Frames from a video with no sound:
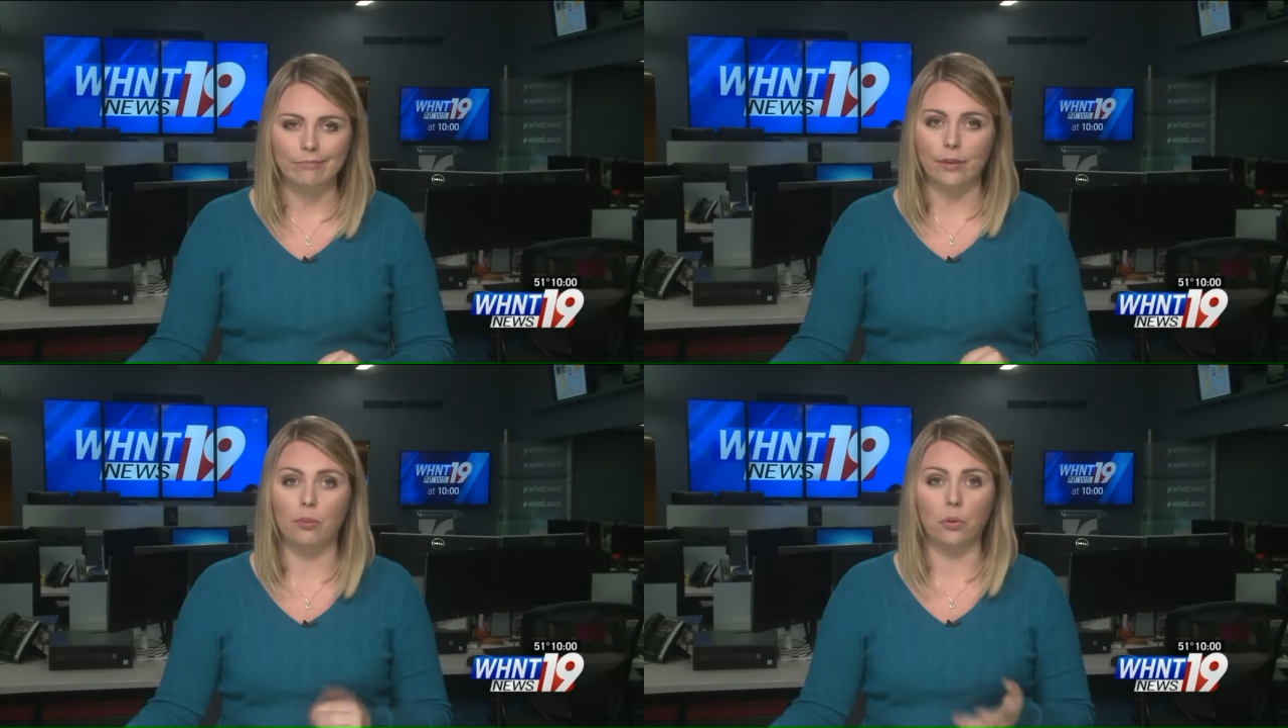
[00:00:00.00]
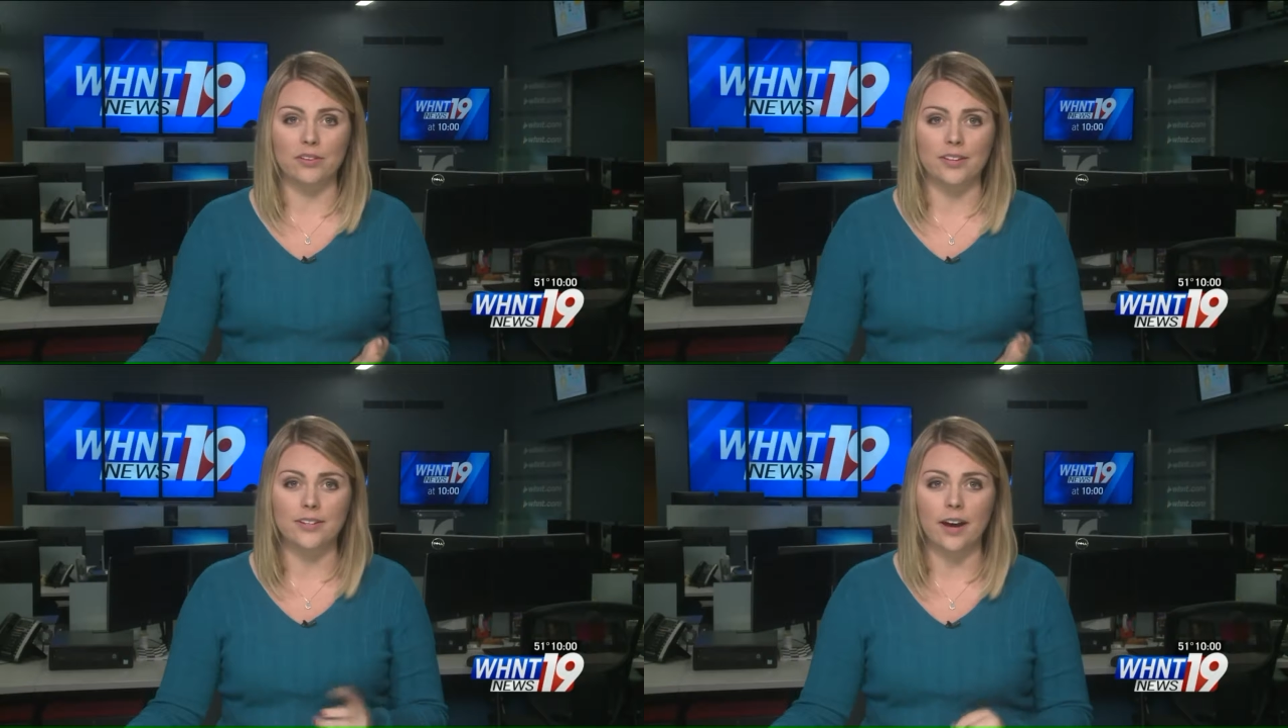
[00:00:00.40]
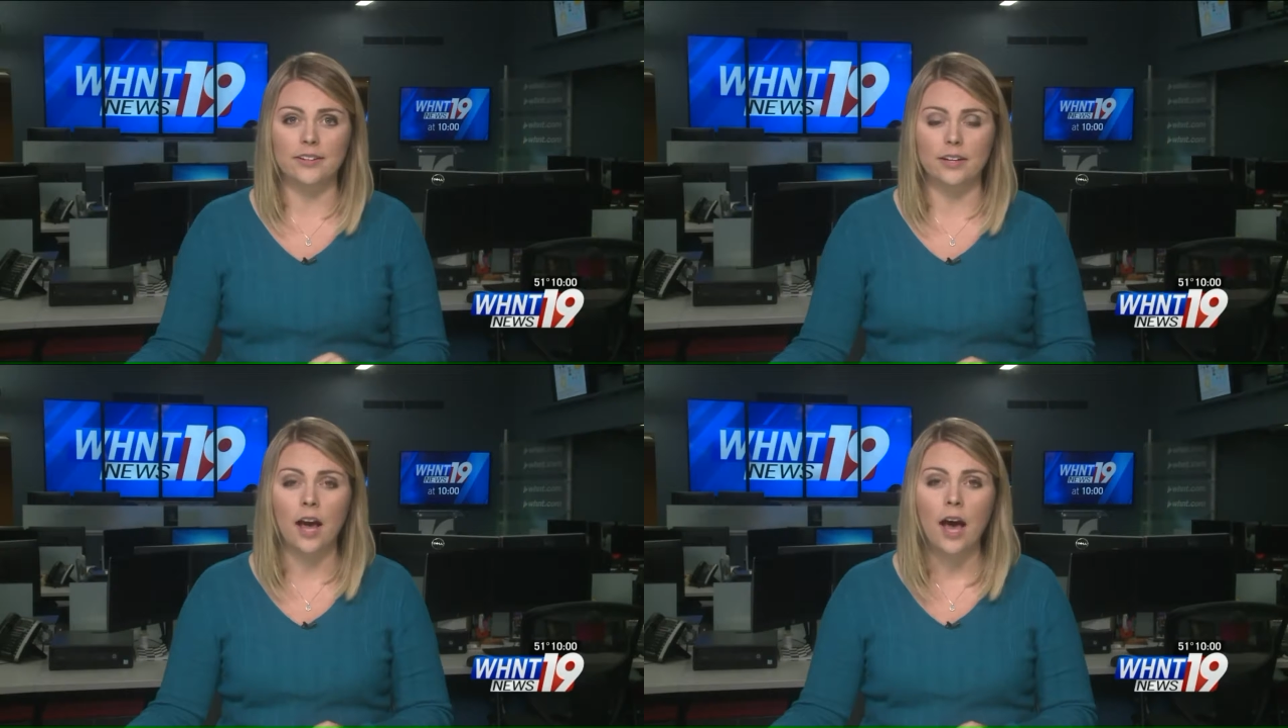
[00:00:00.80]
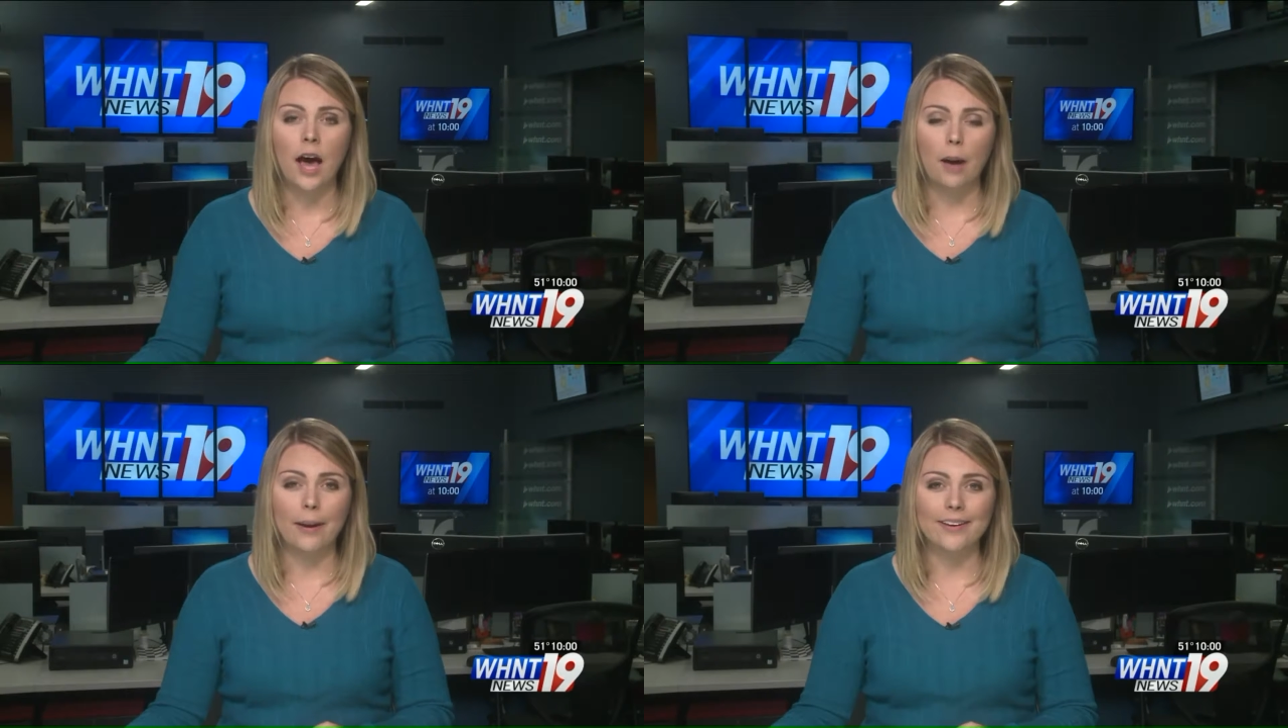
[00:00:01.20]
The poll was conducted
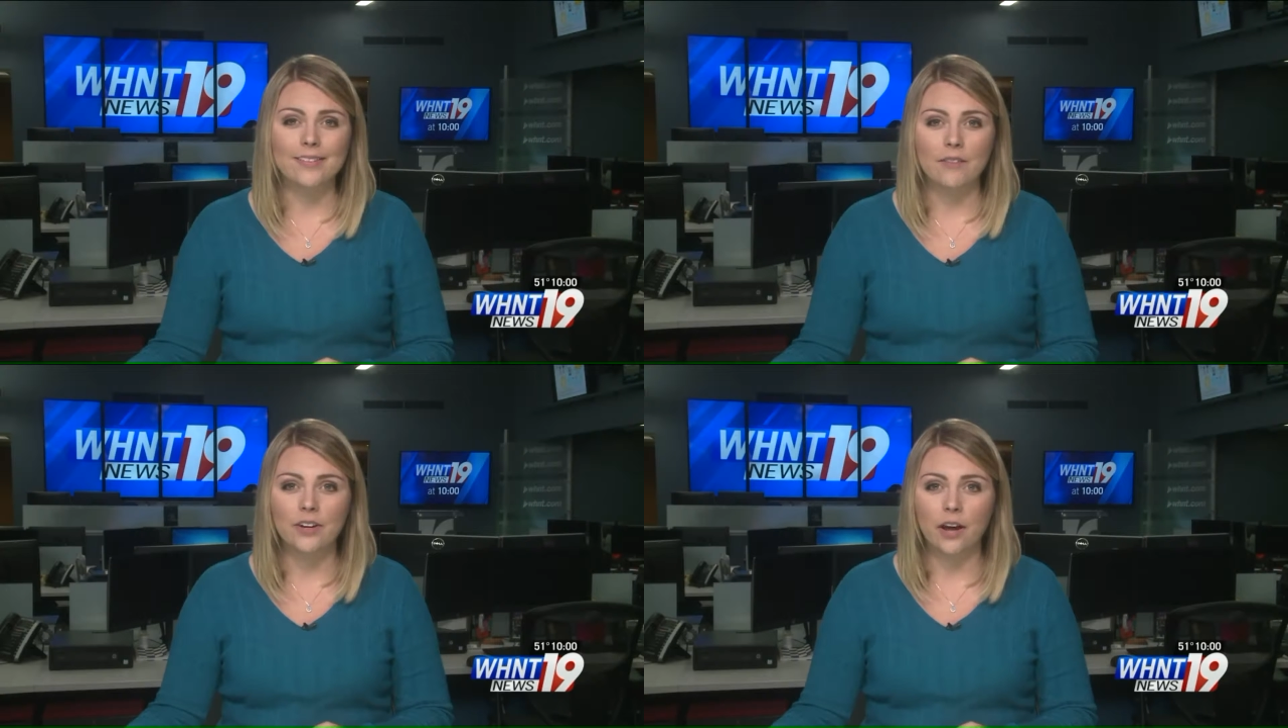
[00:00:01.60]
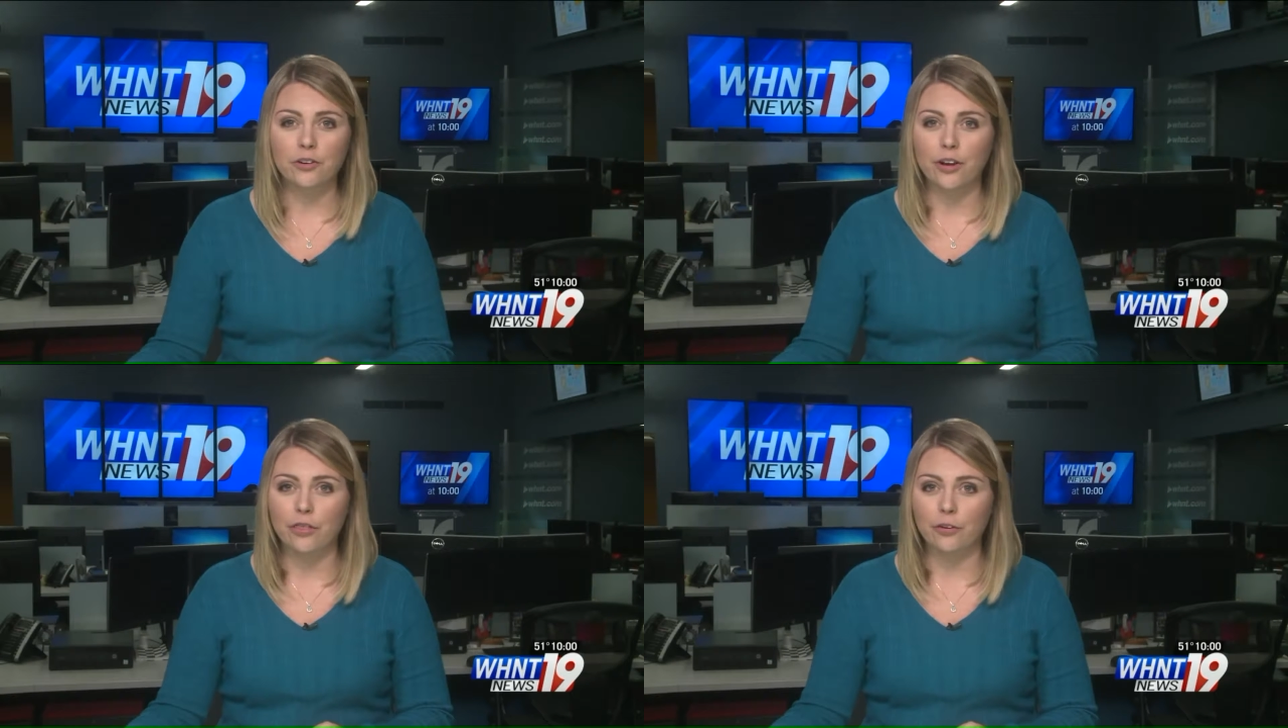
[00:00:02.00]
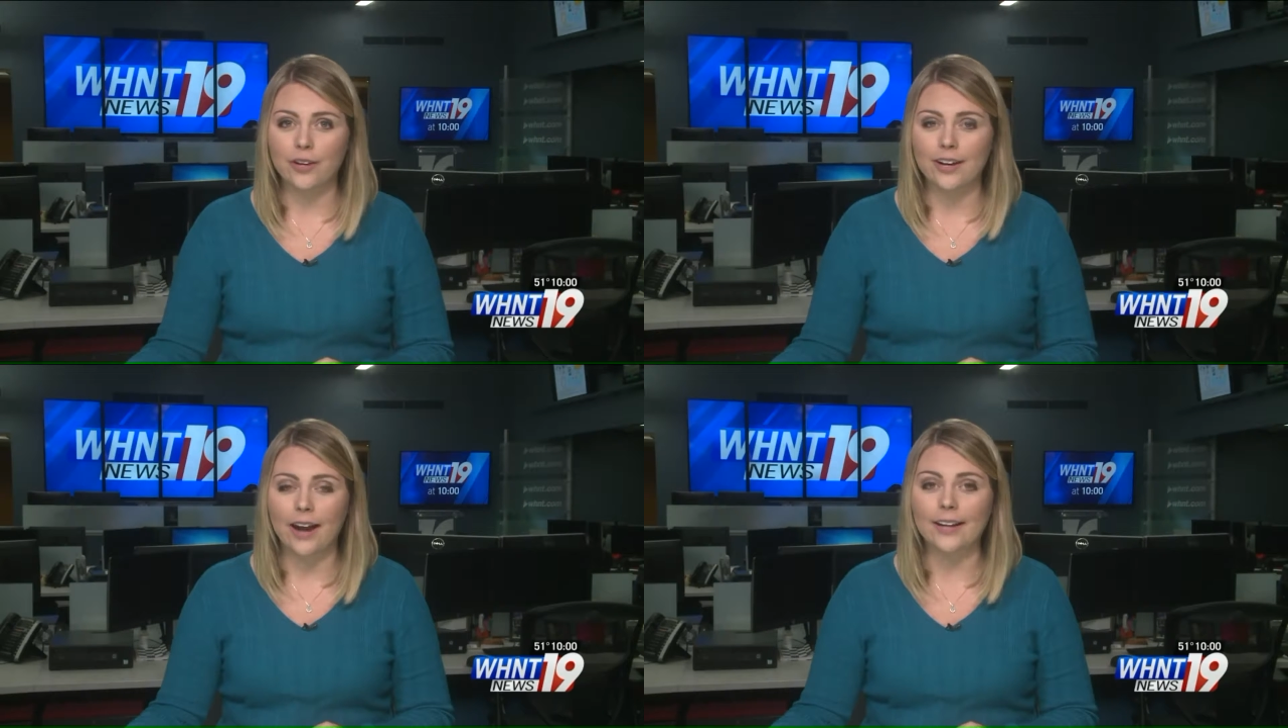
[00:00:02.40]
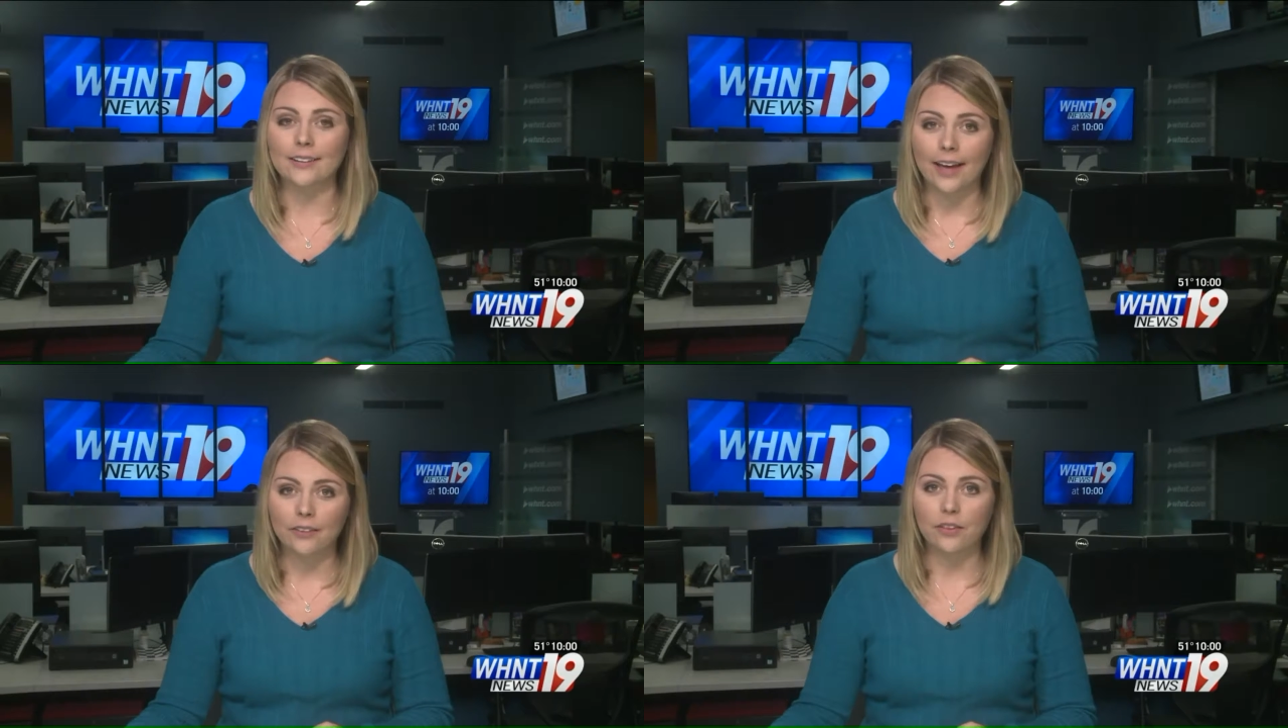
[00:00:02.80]
among 739
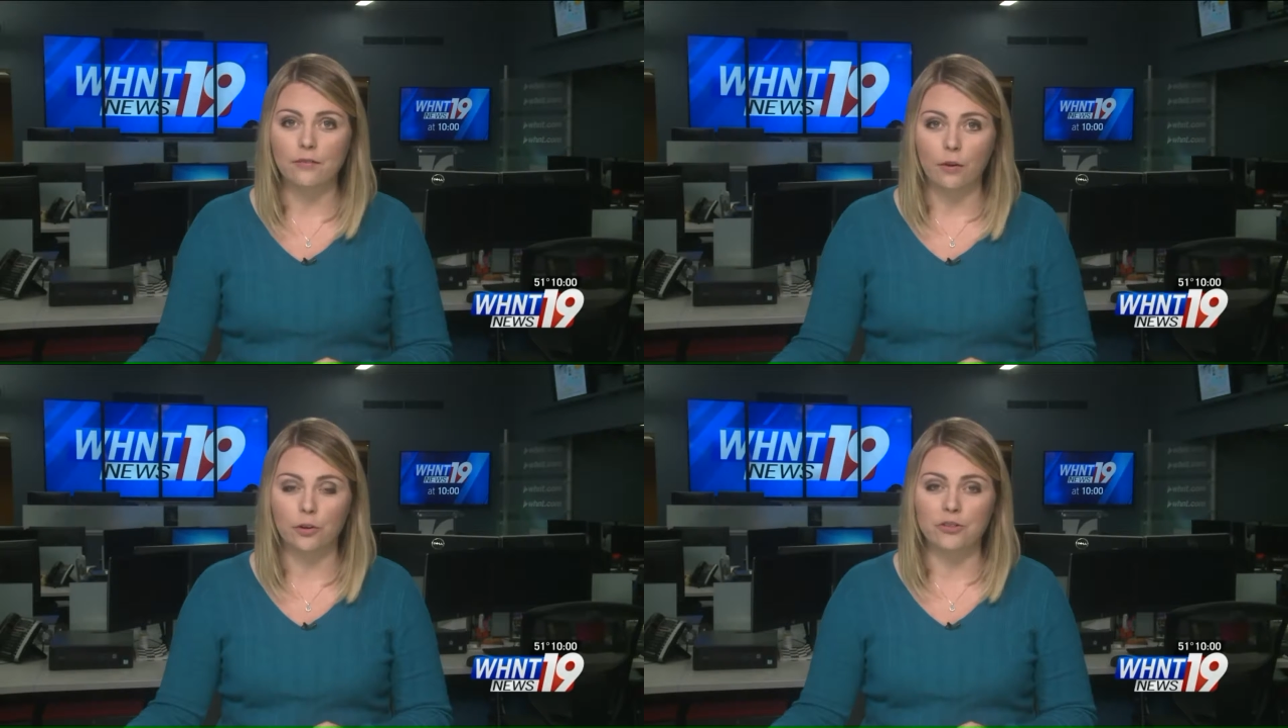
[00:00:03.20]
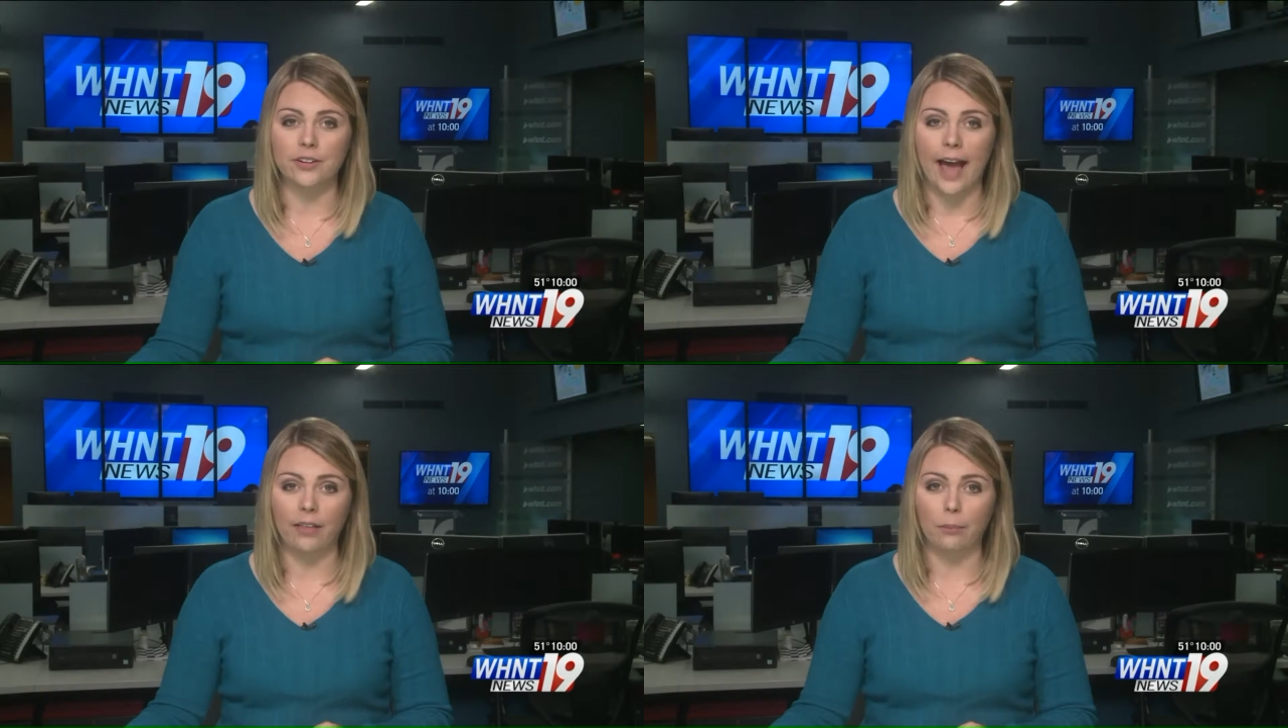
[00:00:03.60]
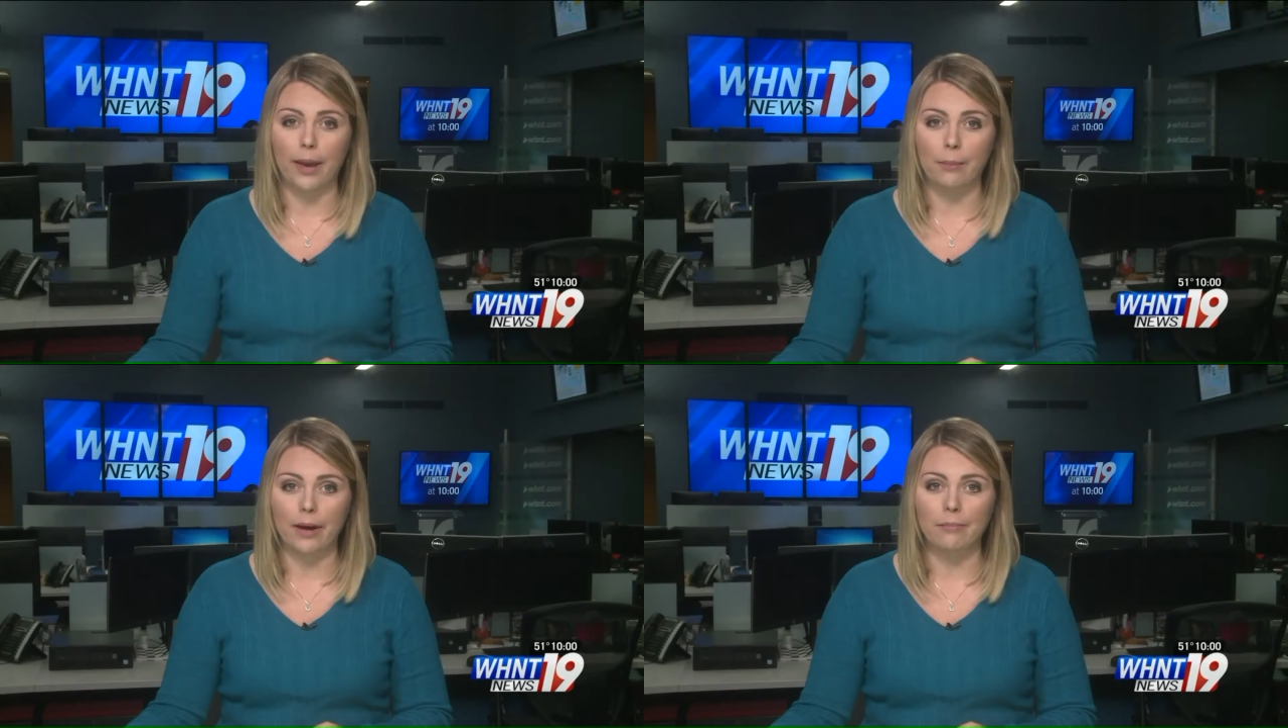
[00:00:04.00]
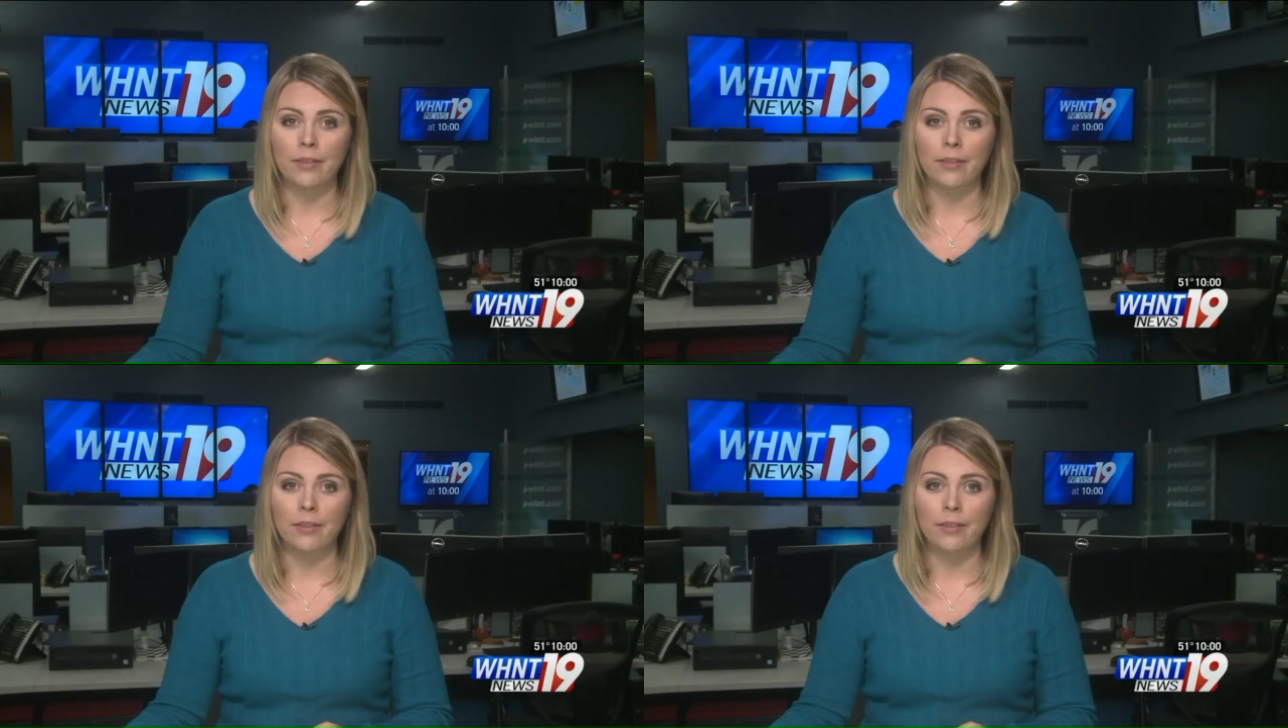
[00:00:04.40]
likely voters in Alabama.